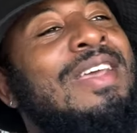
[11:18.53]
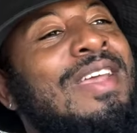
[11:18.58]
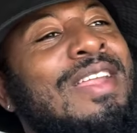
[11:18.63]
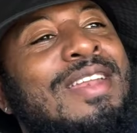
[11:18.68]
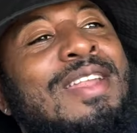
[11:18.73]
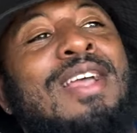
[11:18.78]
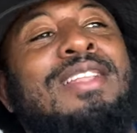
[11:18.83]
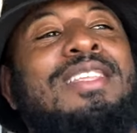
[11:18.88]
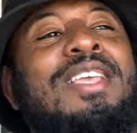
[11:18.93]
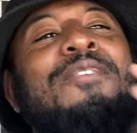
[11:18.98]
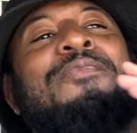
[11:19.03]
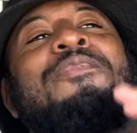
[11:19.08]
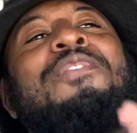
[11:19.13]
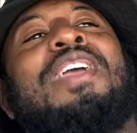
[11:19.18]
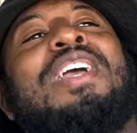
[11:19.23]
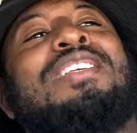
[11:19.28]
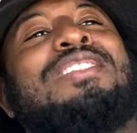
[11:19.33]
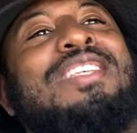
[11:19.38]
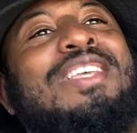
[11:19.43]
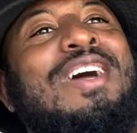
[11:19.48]
Nothing
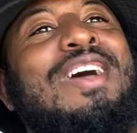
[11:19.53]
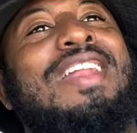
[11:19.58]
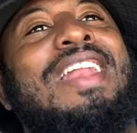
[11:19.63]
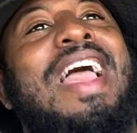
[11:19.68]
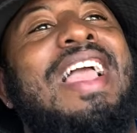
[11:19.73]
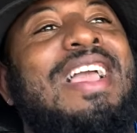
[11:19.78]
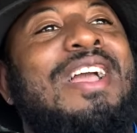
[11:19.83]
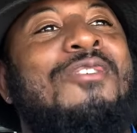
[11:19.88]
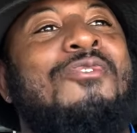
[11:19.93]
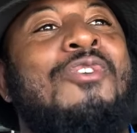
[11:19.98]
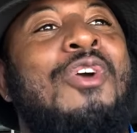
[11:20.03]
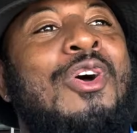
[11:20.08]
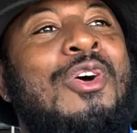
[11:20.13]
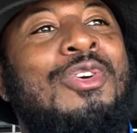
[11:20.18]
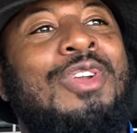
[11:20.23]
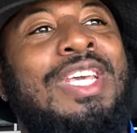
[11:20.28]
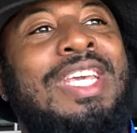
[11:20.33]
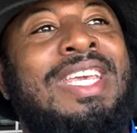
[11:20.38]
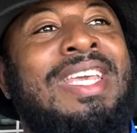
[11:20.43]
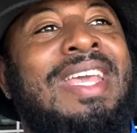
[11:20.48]
feels good like a
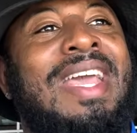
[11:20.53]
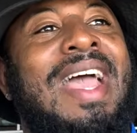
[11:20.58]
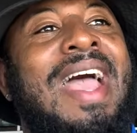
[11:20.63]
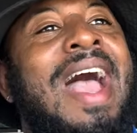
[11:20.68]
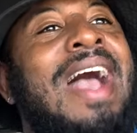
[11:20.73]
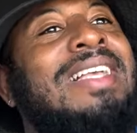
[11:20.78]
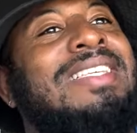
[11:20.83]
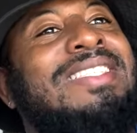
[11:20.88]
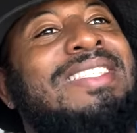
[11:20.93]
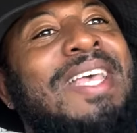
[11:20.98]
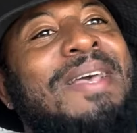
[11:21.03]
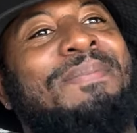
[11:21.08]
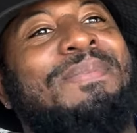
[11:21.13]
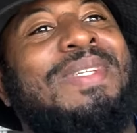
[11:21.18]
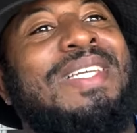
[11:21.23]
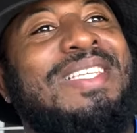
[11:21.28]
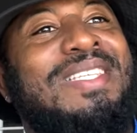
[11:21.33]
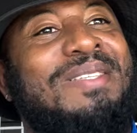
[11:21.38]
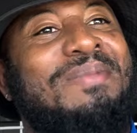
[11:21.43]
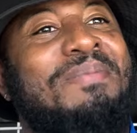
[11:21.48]
roadie
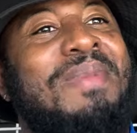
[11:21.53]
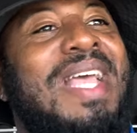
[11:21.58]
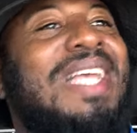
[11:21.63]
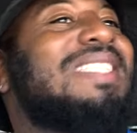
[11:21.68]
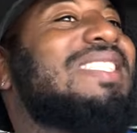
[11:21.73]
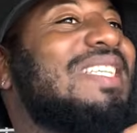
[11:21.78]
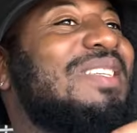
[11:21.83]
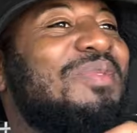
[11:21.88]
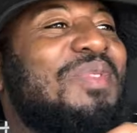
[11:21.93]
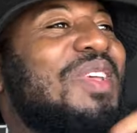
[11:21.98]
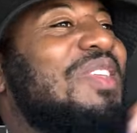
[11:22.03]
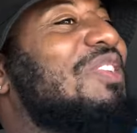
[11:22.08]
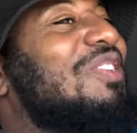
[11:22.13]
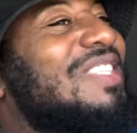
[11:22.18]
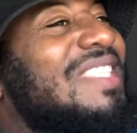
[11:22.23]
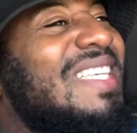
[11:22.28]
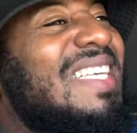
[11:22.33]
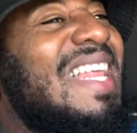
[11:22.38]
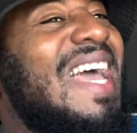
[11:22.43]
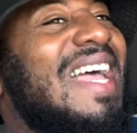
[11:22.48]
acceptance message. When you
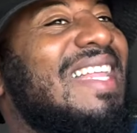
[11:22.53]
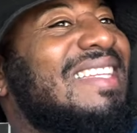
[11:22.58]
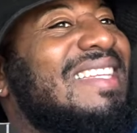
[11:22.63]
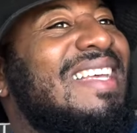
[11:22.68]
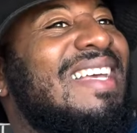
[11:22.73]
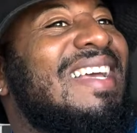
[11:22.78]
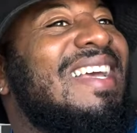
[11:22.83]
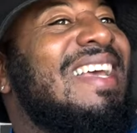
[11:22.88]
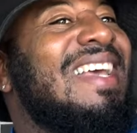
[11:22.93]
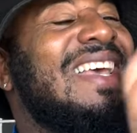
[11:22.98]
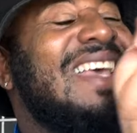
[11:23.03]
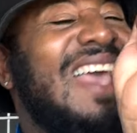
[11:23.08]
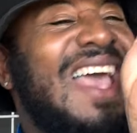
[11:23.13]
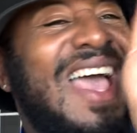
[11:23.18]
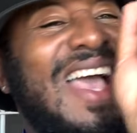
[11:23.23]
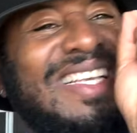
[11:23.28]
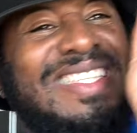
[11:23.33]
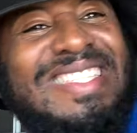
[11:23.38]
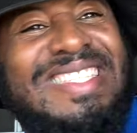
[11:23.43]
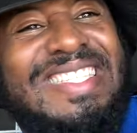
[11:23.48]
see that,
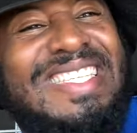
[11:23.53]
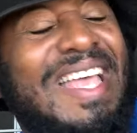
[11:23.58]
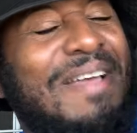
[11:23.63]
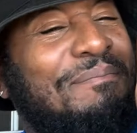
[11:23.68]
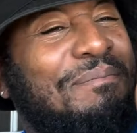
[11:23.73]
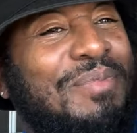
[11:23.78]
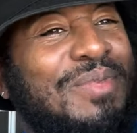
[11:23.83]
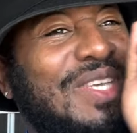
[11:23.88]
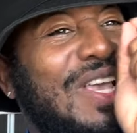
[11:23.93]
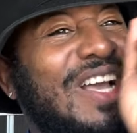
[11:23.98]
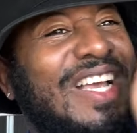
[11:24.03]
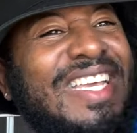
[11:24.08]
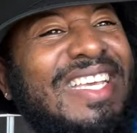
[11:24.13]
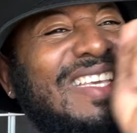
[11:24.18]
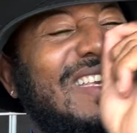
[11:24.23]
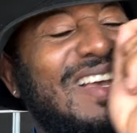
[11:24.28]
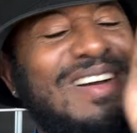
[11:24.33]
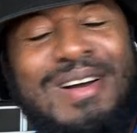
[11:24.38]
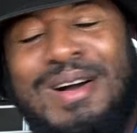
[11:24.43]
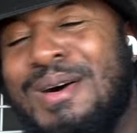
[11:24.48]
accept your,
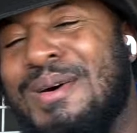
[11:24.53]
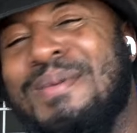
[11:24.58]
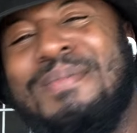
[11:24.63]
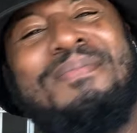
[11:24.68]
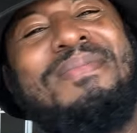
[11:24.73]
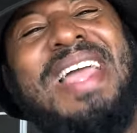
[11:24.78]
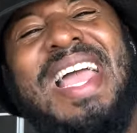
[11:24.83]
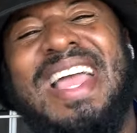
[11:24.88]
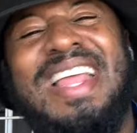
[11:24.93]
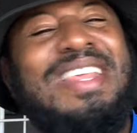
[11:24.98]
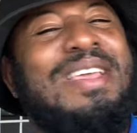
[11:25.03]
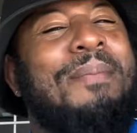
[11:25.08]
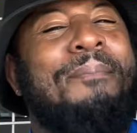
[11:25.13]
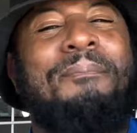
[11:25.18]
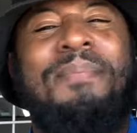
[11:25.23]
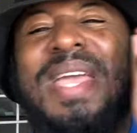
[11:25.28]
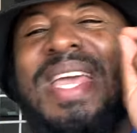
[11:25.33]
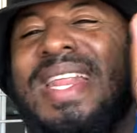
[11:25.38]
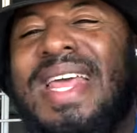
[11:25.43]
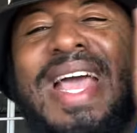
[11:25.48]
oh man, your
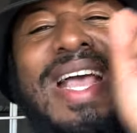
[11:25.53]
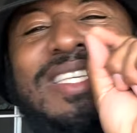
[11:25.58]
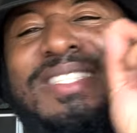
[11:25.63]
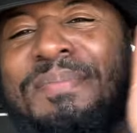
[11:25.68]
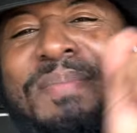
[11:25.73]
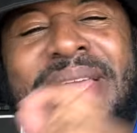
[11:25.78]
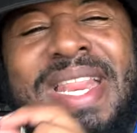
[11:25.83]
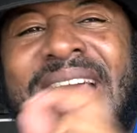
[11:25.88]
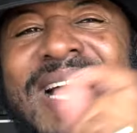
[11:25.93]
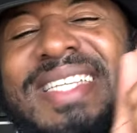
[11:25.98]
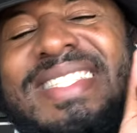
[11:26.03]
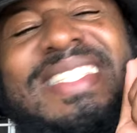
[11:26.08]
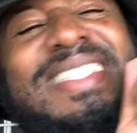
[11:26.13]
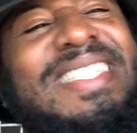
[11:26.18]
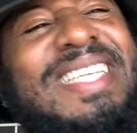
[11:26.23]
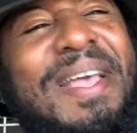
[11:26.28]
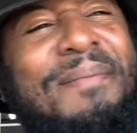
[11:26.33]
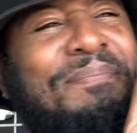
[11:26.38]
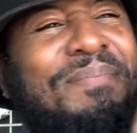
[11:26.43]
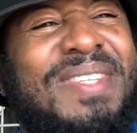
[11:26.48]
bid has been
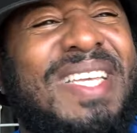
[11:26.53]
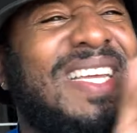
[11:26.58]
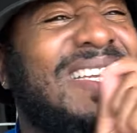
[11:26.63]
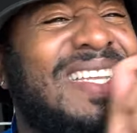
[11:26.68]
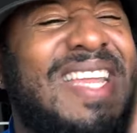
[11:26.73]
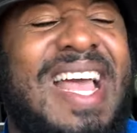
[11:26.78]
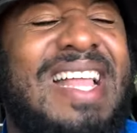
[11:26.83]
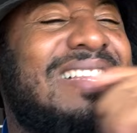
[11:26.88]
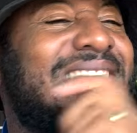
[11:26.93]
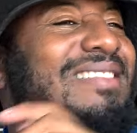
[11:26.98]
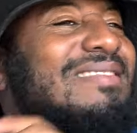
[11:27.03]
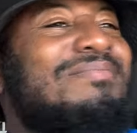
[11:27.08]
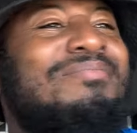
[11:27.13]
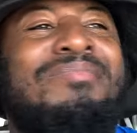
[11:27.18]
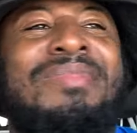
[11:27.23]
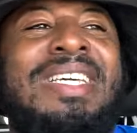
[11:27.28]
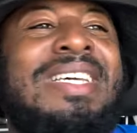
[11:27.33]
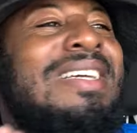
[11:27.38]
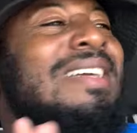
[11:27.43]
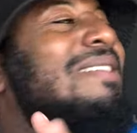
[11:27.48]
accepted. That,
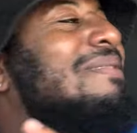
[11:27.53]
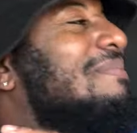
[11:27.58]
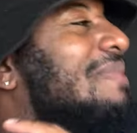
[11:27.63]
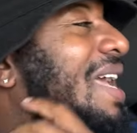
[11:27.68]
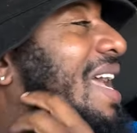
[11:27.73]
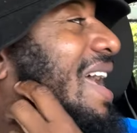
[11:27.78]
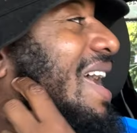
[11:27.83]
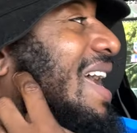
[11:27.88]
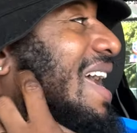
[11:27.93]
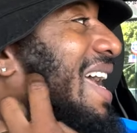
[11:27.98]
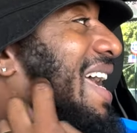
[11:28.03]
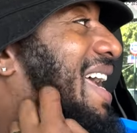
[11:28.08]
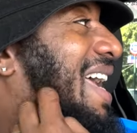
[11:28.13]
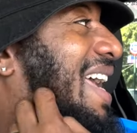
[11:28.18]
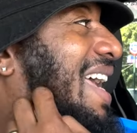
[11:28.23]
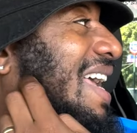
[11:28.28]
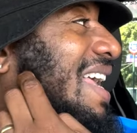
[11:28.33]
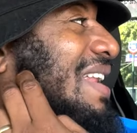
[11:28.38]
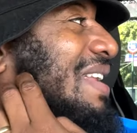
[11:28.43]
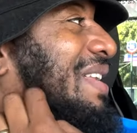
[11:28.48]

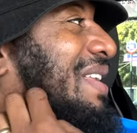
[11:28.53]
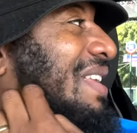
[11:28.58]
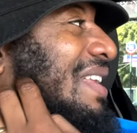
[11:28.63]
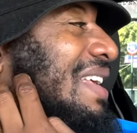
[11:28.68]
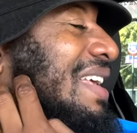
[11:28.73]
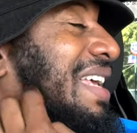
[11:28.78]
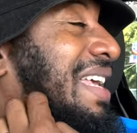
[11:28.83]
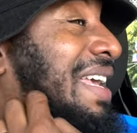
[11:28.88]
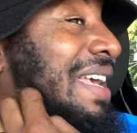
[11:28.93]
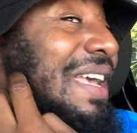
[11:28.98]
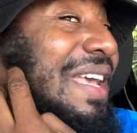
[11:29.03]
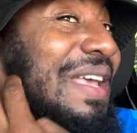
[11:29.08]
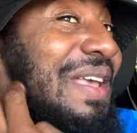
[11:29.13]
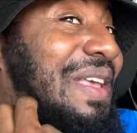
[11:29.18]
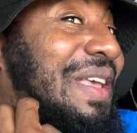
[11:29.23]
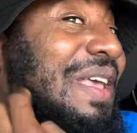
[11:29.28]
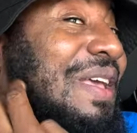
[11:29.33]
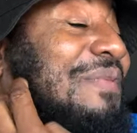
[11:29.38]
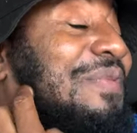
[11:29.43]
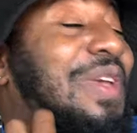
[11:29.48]
man,
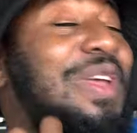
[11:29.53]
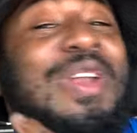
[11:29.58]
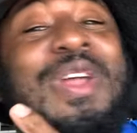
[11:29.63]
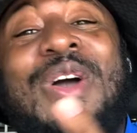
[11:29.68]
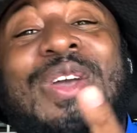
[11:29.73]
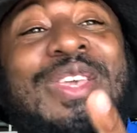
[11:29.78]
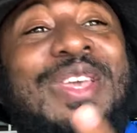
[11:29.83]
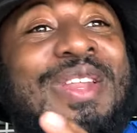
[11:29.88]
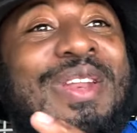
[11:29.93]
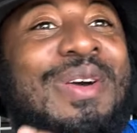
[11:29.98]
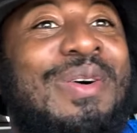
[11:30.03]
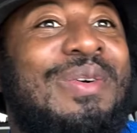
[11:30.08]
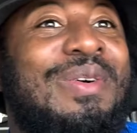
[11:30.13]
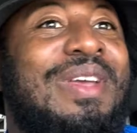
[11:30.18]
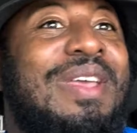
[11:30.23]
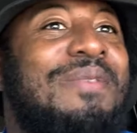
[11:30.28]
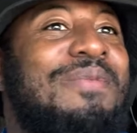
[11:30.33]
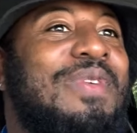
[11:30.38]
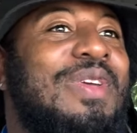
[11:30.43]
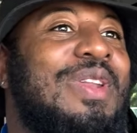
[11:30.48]
if you know, you know.
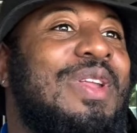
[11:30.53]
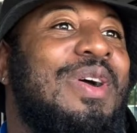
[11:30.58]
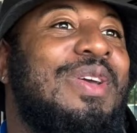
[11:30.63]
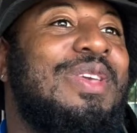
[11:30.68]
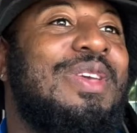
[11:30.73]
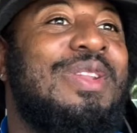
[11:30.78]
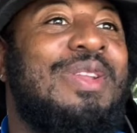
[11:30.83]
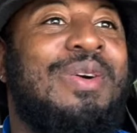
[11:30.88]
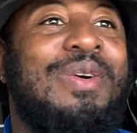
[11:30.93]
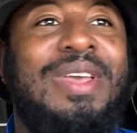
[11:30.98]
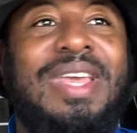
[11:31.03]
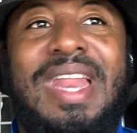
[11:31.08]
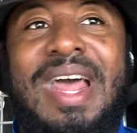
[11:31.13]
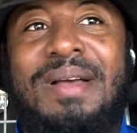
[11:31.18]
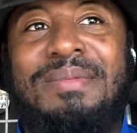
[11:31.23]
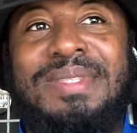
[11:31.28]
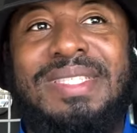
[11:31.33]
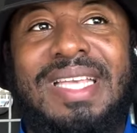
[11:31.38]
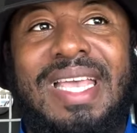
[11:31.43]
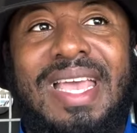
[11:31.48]
If you know, you know. You know what
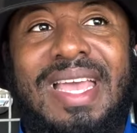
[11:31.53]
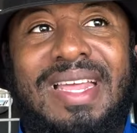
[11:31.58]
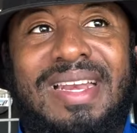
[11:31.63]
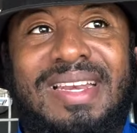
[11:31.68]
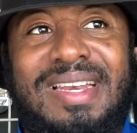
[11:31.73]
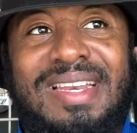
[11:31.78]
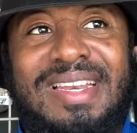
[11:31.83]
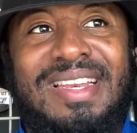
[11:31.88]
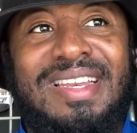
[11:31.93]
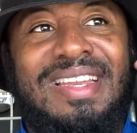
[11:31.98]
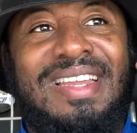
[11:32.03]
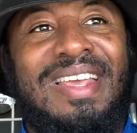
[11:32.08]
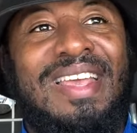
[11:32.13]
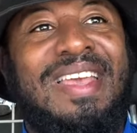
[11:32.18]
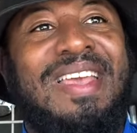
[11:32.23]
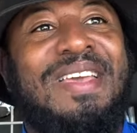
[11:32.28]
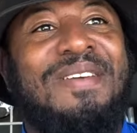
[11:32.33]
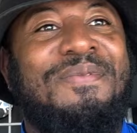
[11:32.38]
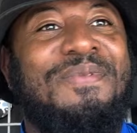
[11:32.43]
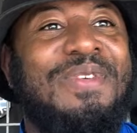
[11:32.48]
I'm saying?
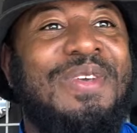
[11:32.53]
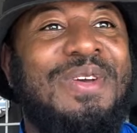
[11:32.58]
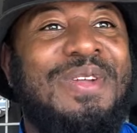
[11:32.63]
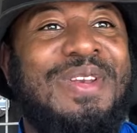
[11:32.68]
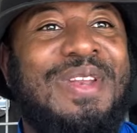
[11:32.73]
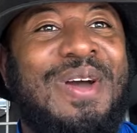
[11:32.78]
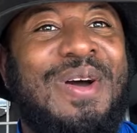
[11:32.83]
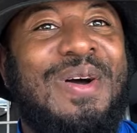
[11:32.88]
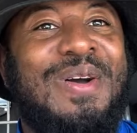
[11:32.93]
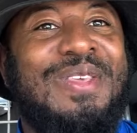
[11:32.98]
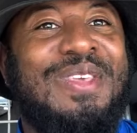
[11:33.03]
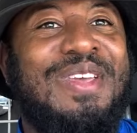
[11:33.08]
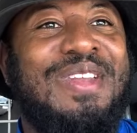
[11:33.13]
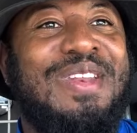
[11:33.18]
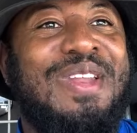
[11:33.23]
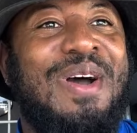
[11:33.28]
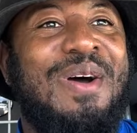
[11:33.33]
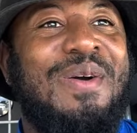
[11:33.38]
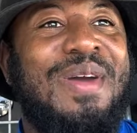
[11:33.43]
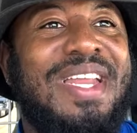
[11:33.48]
If you know, you
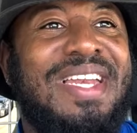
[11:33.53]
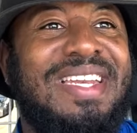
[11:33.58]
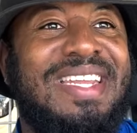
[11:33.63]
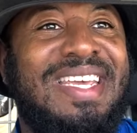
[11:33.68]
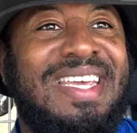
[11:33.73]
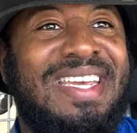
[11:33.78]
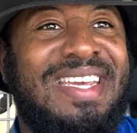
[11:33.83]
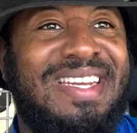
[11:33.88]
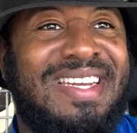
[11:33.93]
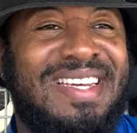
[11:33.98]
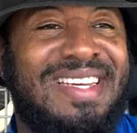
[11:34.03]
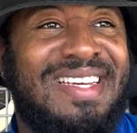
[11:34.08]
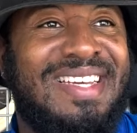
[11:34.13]
know indeed.